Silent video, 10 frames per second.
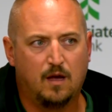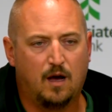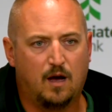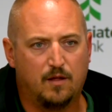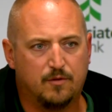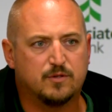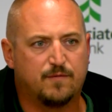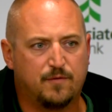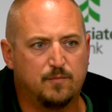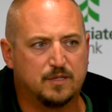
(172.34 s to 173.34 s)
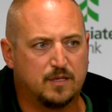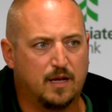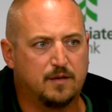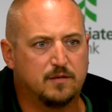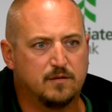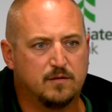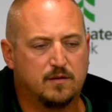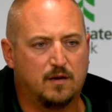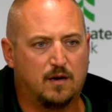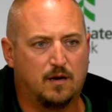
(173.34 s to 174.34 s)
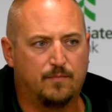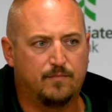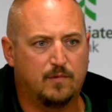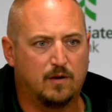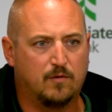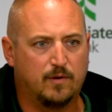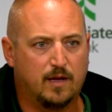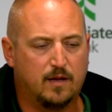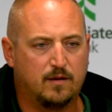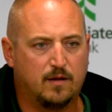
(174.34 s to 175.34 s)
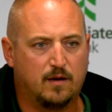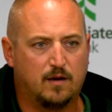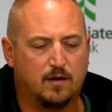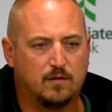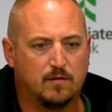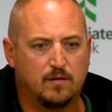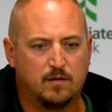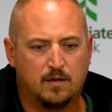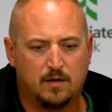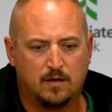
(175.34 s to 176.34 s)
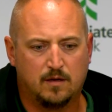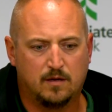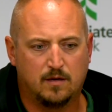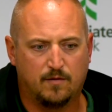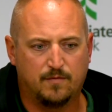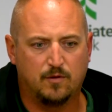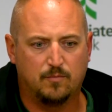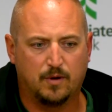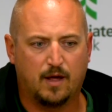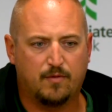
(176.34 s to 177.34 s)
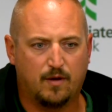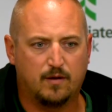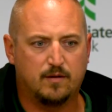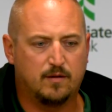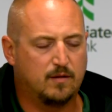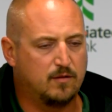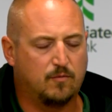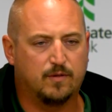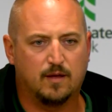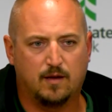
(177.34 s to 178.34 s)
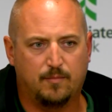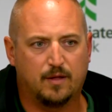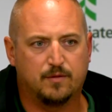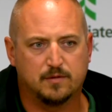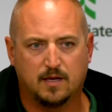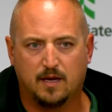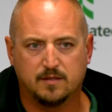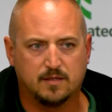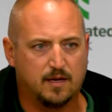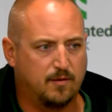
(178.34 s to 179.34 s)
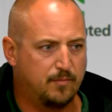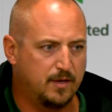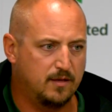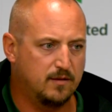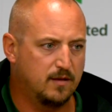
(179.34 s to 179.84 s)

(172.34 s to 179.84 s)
There was a few mistakes. You know, we had a few, but I thought the one thing about those guys is they compete.